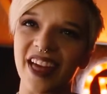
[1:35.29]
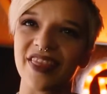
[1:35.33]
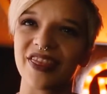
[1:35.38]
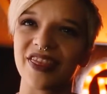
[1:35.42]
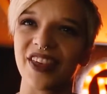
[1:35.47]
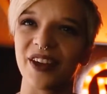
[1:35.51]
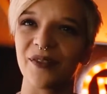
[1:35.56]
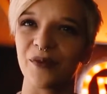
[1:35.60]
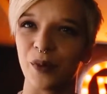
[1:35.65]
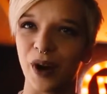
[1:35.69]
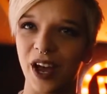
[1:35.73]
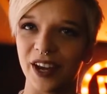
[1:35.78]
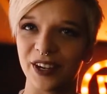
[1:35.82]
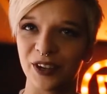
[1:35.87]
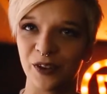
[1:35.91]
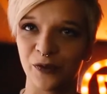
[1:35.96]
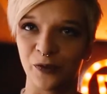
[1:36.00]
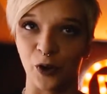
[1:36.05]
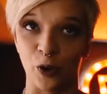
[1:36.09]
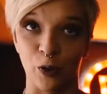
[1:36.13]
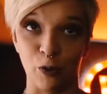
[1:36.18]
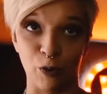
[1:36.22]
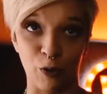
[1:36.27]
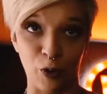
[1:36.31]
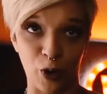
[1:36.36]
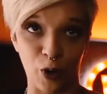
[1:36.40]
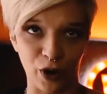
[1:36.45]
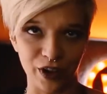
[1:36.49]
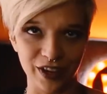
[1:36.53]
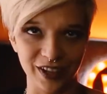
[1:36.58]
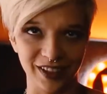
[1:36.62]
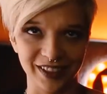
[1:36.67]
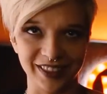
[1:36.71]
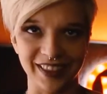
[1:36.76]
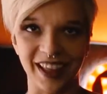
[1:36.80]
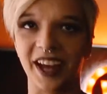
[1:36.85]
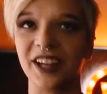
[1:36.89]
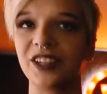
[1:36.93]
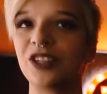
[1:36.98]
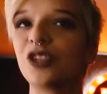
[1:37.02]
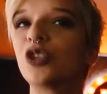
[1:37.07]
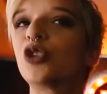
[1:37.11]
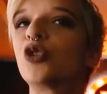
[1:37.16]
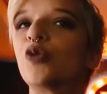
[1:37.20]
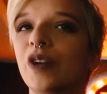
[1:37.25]
and then ready for royal
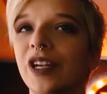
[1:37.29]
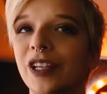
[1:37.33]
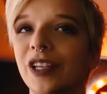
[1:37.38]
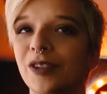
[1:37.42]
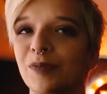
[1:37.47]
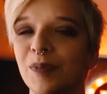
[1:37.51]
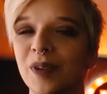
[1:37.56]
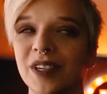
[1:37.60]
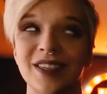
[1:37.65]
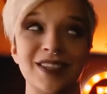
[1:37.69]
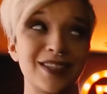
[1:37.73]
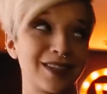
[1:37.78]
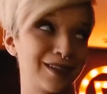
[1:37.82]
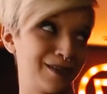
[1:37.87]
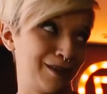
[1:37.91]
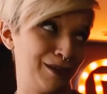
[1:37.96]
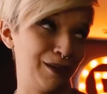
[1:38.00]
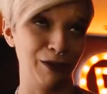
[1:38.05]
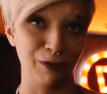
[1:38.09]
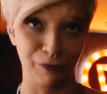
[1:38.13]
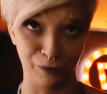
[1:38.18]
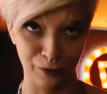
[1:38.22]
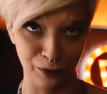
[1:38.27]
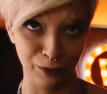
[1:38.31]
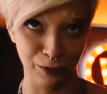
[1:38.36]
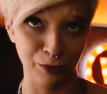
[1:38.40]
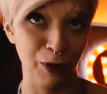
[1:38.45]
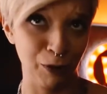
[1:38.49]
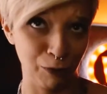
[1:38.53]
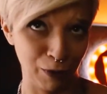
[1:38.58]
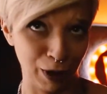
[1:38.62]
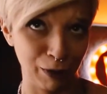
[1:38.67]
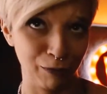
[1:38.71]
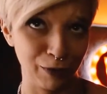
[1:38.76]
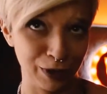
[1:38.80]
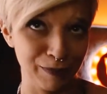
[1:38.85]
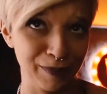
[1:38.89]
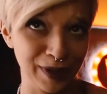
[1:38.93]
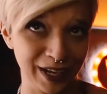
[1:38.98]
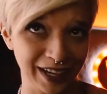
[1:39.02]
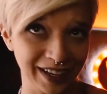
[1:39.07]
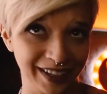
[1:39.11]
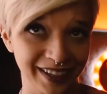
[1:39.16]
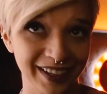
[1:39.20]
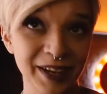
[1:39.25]
night treatments, if you know what we
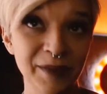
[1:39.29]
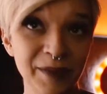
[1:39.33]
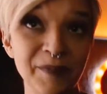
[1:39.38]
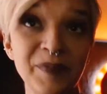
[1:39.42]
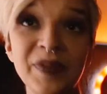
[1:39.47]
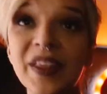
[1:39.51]
mean.